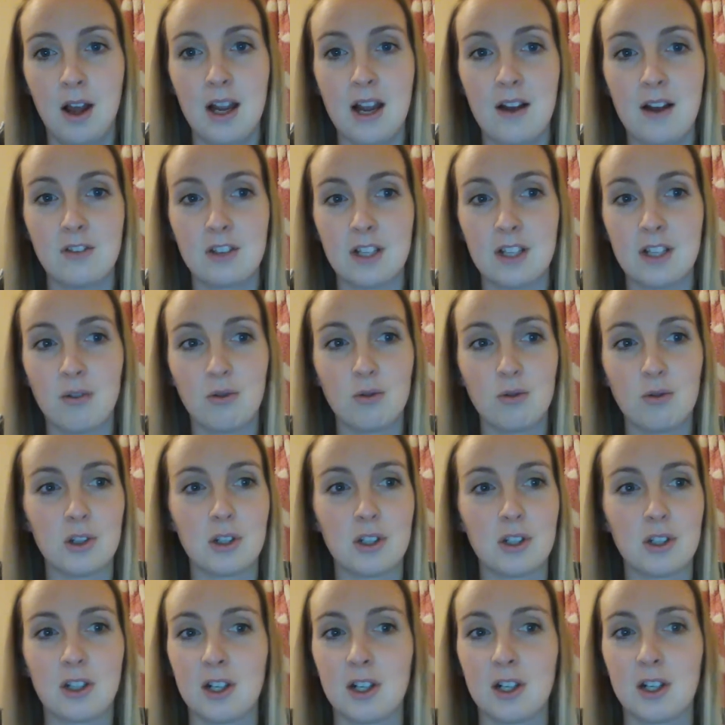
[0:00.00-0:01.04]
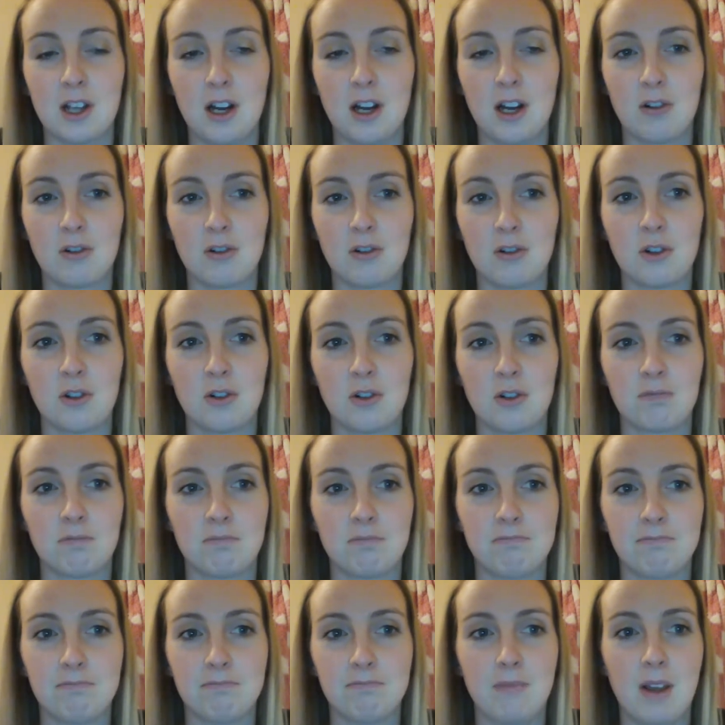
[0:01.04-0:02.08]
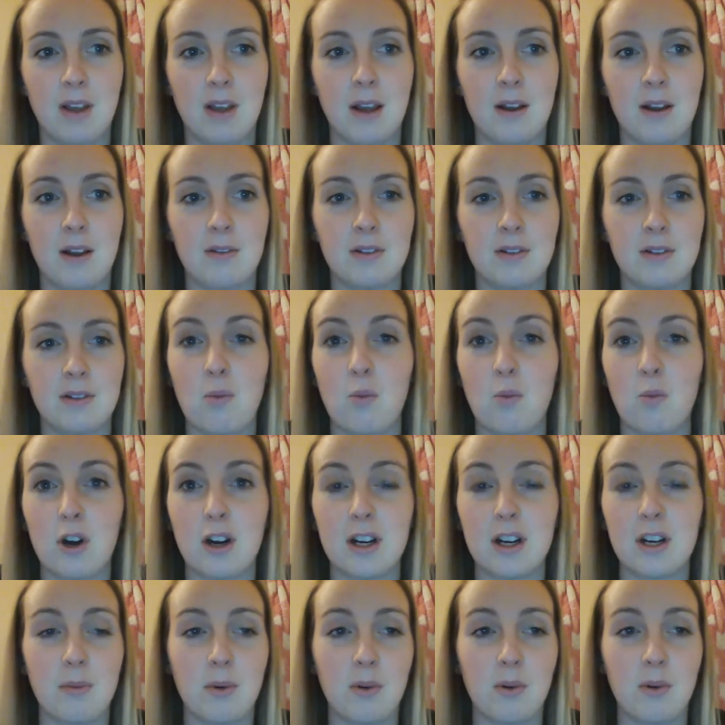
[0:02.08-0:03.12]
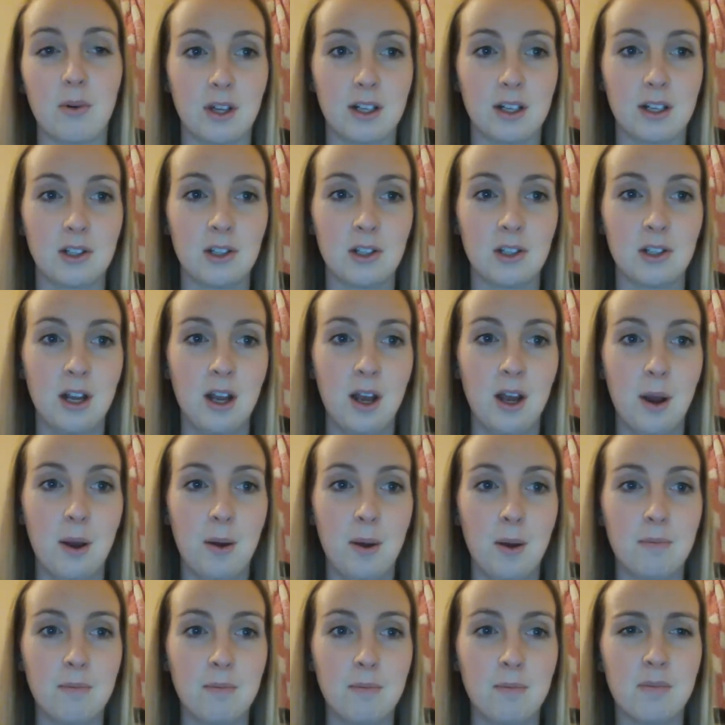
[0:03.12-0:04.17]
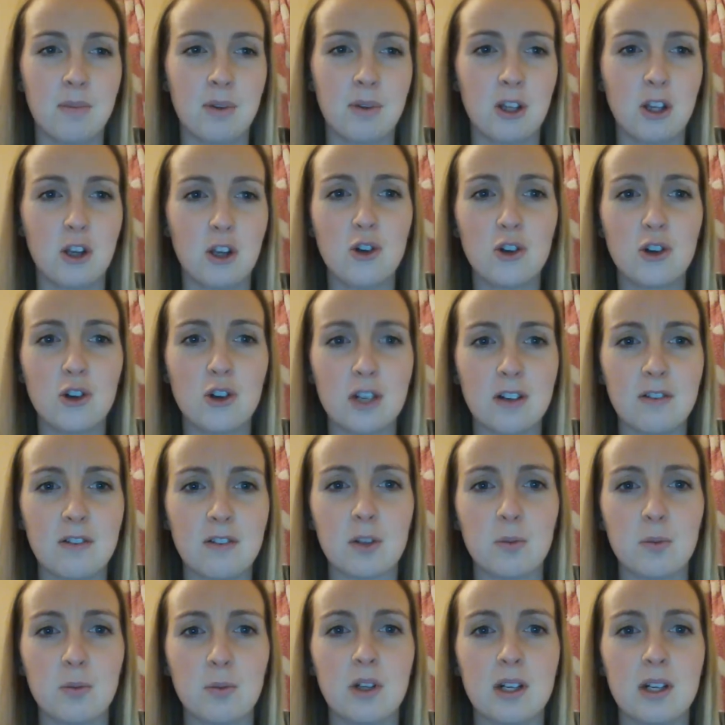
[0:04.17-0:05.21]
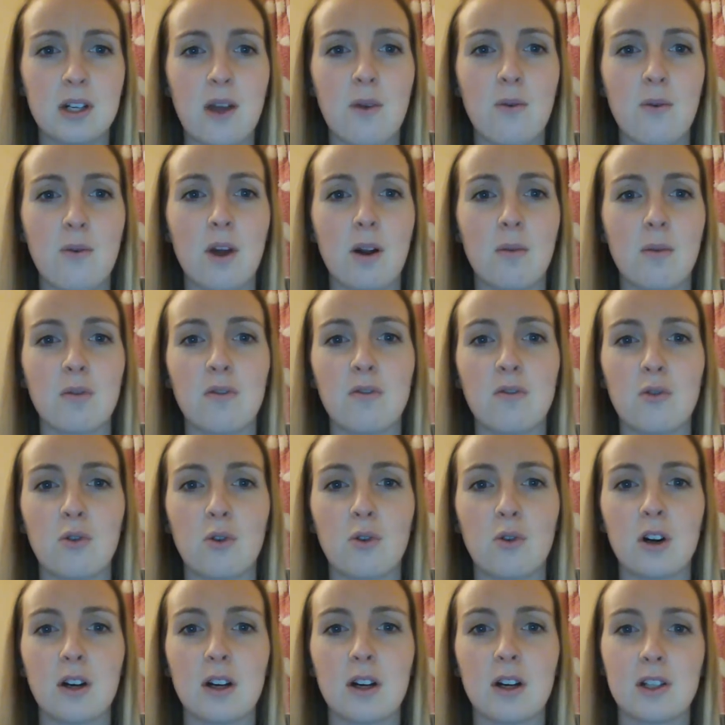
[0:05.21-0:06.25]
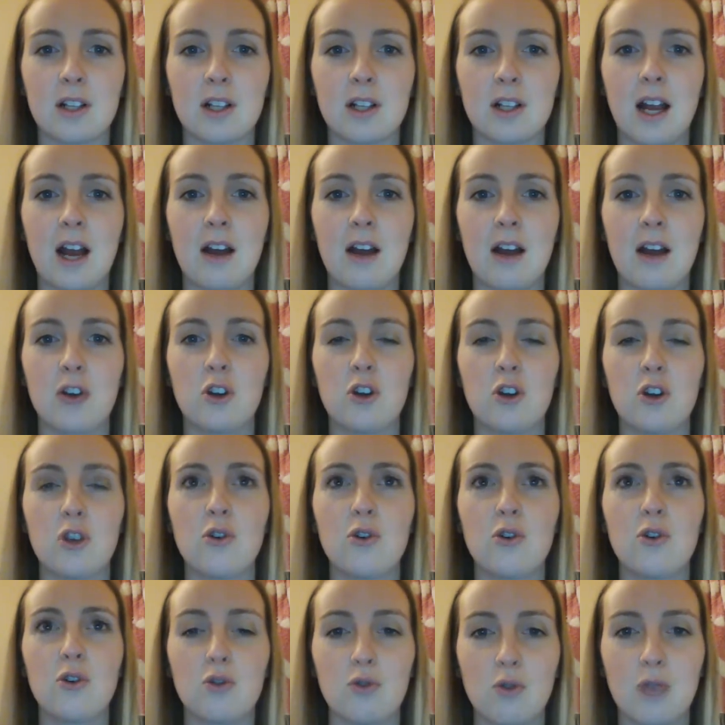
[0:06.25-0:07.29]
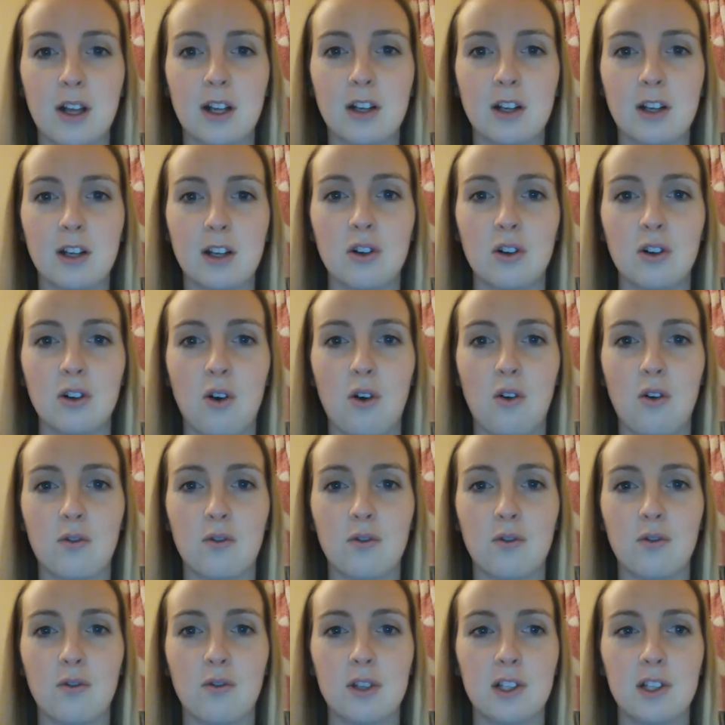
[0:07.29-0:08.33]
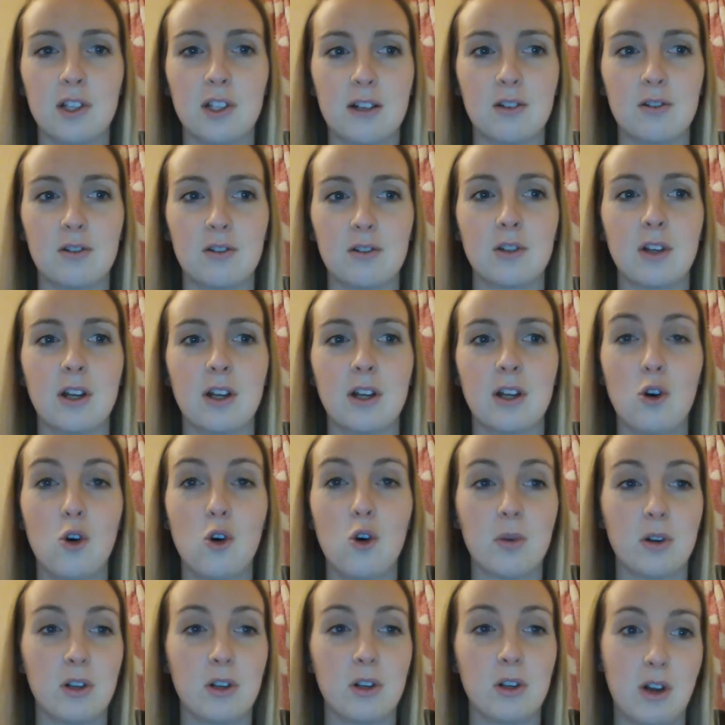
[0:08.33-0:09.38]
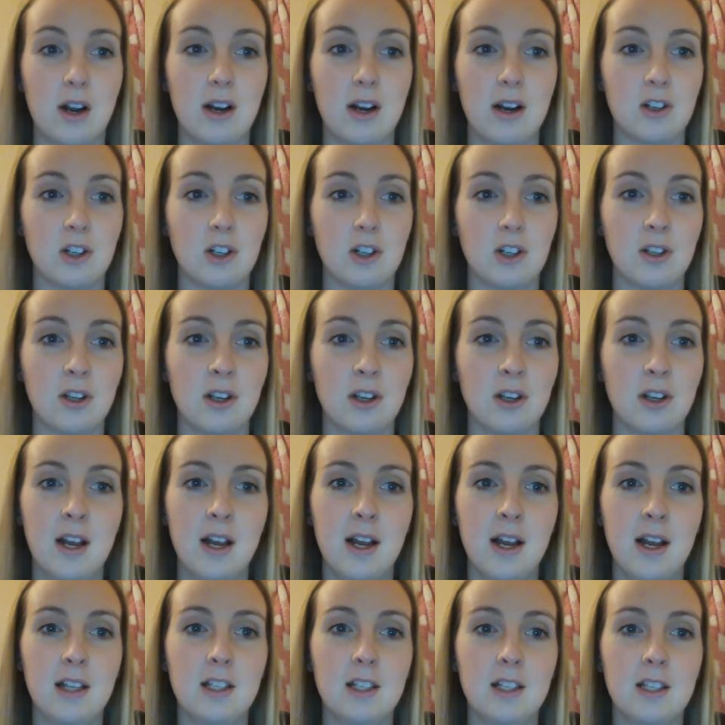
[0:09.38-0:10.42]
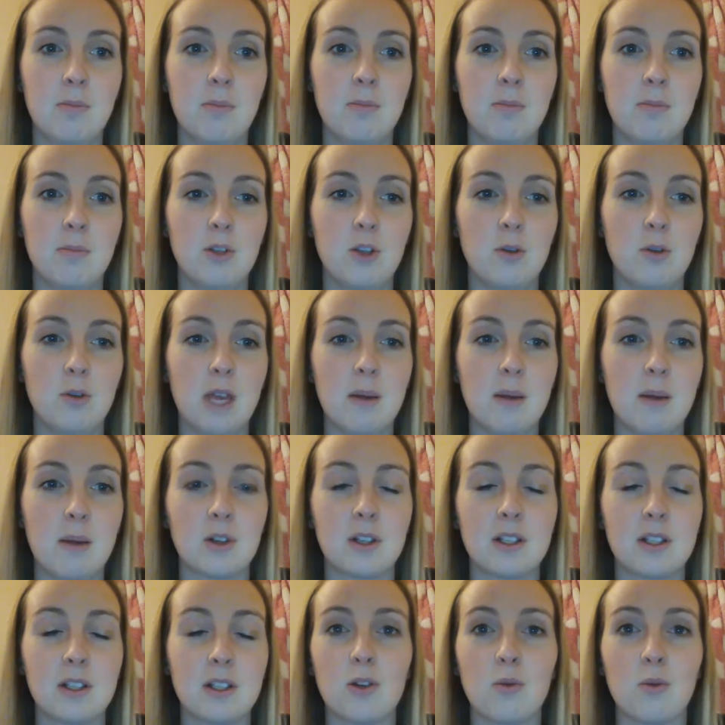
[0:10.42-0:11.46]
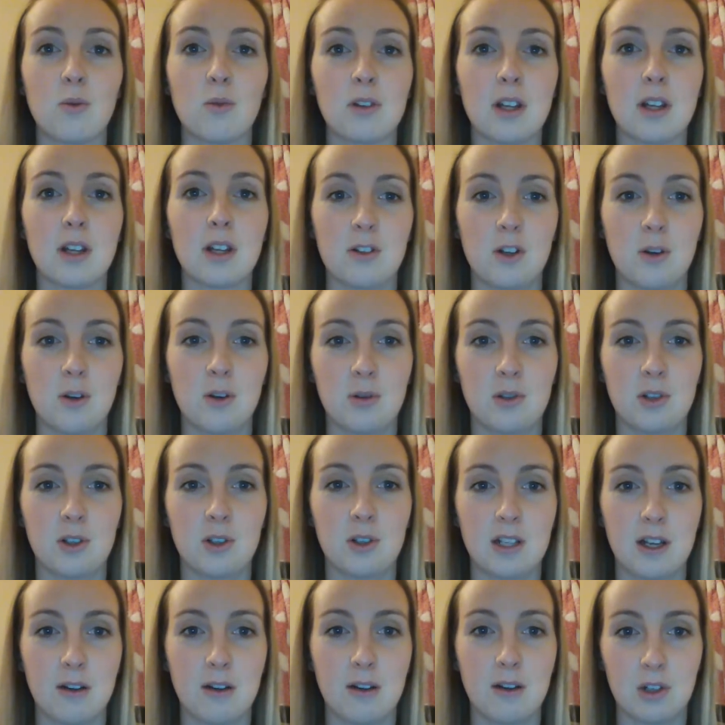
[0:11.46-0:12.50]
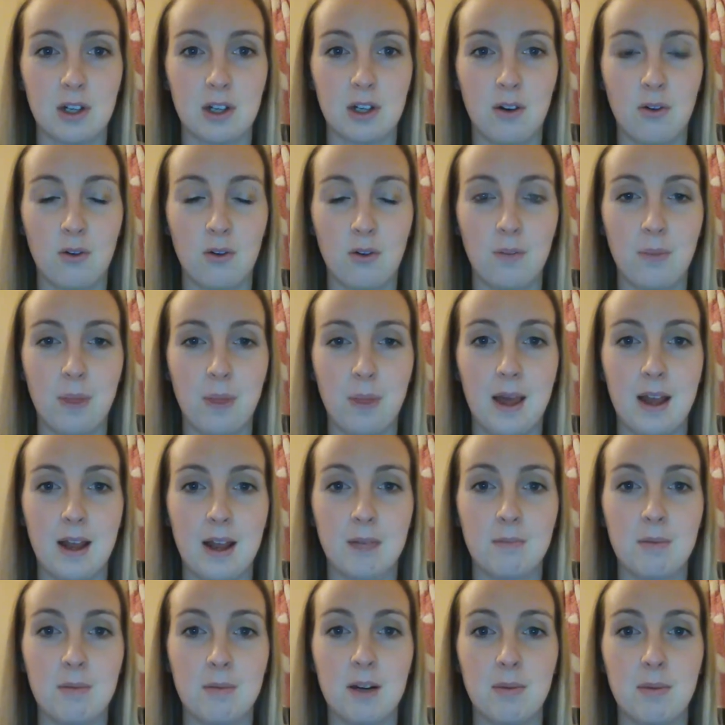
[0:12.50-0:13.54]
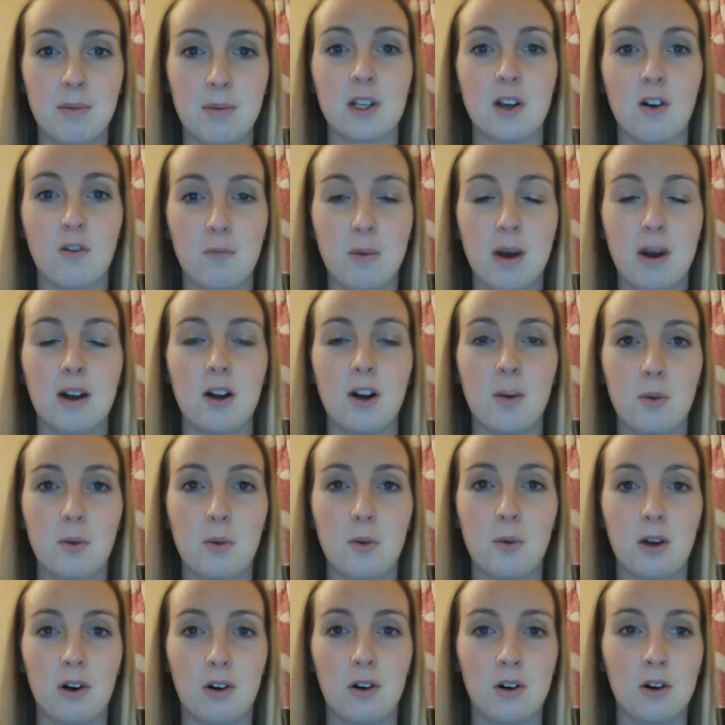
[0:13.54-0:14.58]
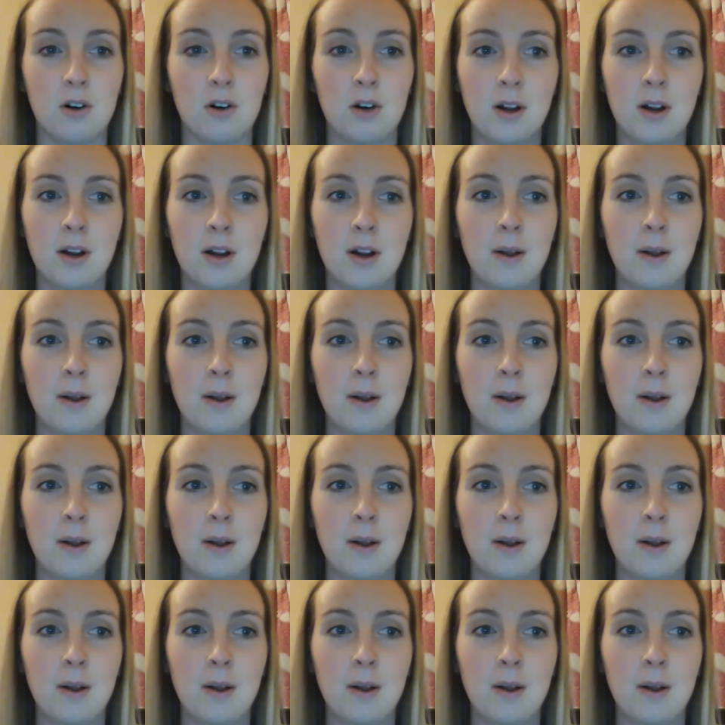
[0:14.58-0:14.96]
I have doubts and concerns and get worried about things, but the huge difference between now and before is that I have a huge range of skills and coping strategies to be able to deal with life's ups and downs now and pick myself back up quicker,